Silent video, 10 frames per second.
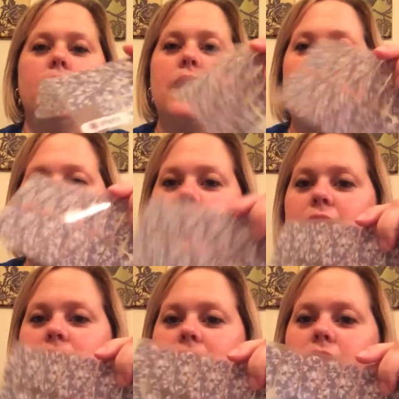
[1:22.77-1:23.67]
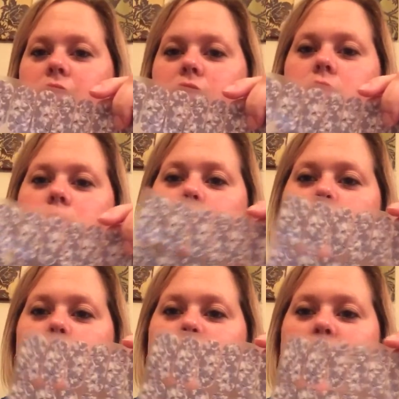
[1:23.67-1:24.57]
Now I could take this
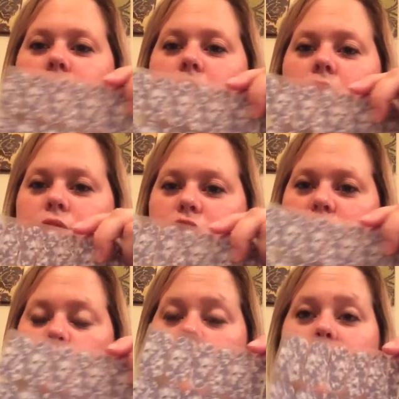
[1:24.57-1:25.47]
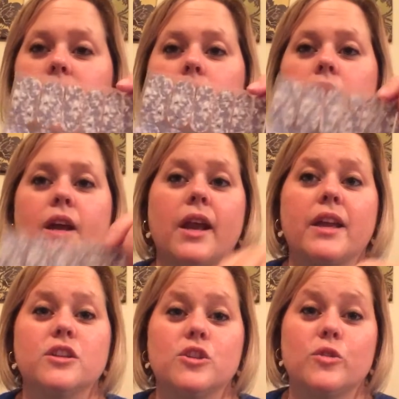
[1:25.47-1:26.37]
bottom half of the sheet right here, and I
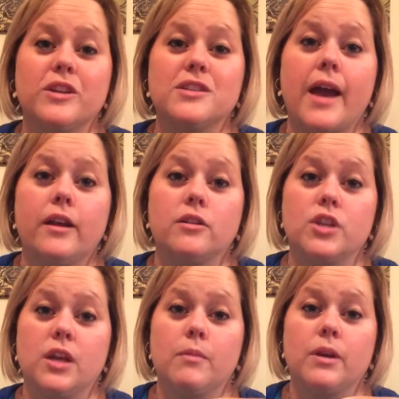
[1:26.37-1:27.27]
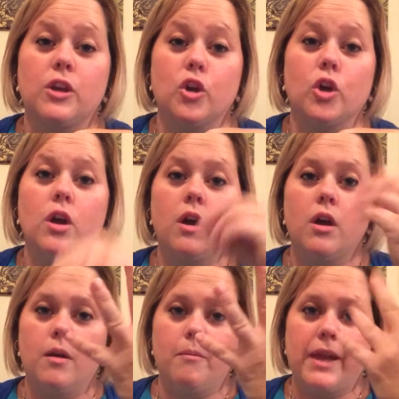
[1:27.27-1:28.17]
could do an entire Jamberry
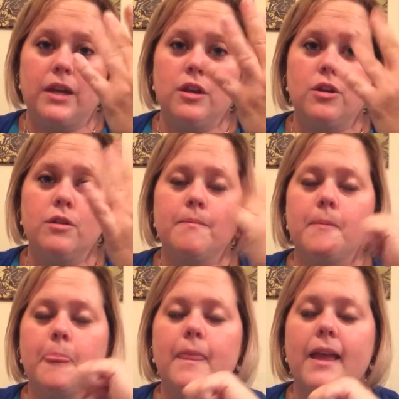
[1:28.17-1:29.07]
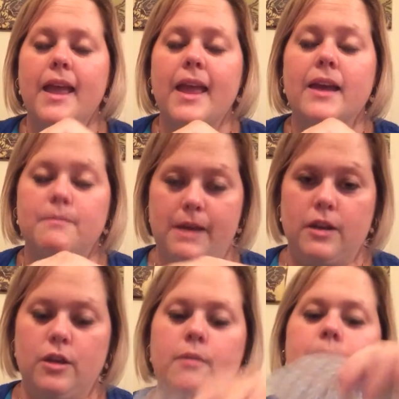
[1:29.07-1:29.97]
manicure and
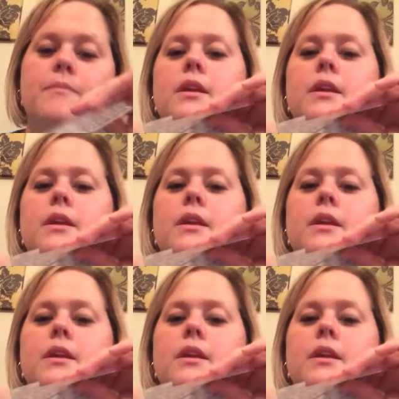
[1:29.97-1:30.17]
pedicure,